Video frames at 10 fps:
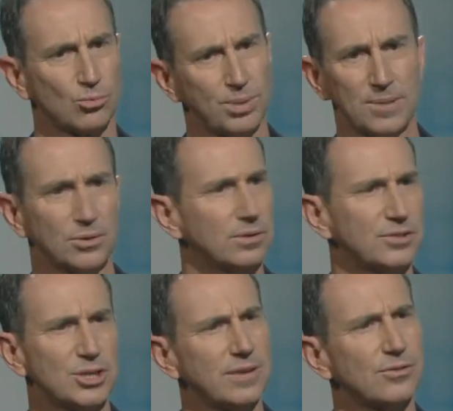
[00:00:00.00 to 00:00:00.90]
people who have
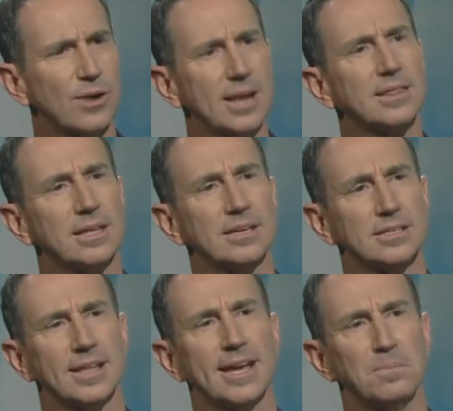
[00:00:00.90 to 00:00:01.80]
achieved great things,
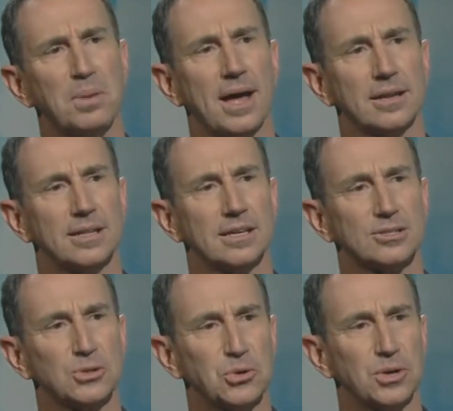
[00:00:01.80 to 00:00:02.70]
and they imparted their
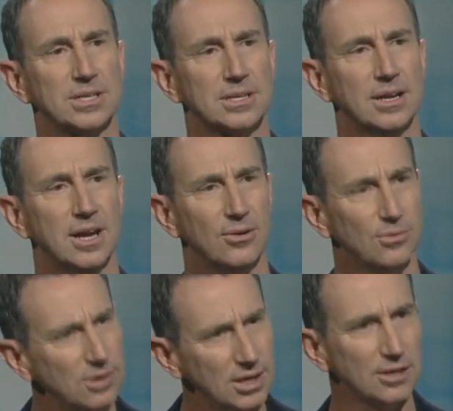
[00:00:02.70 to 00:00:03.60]
stories and
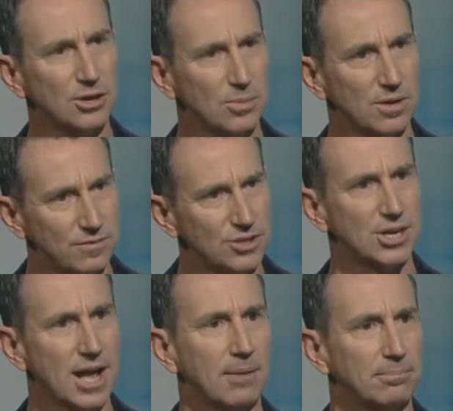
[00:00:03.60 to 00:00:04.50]
really got my
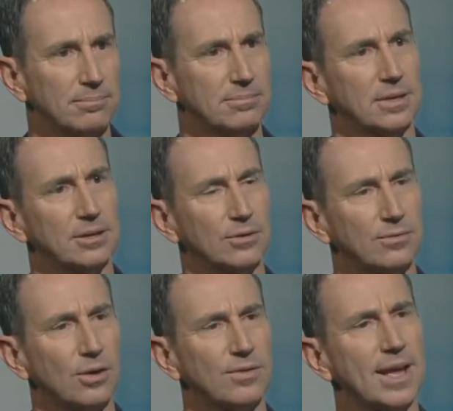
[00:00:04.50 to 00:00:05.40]
vision up
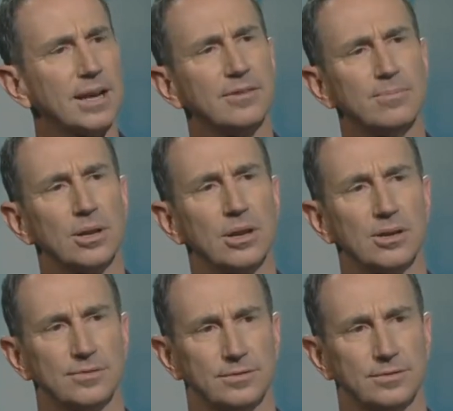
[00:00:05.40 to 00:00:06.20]
of how to live my life.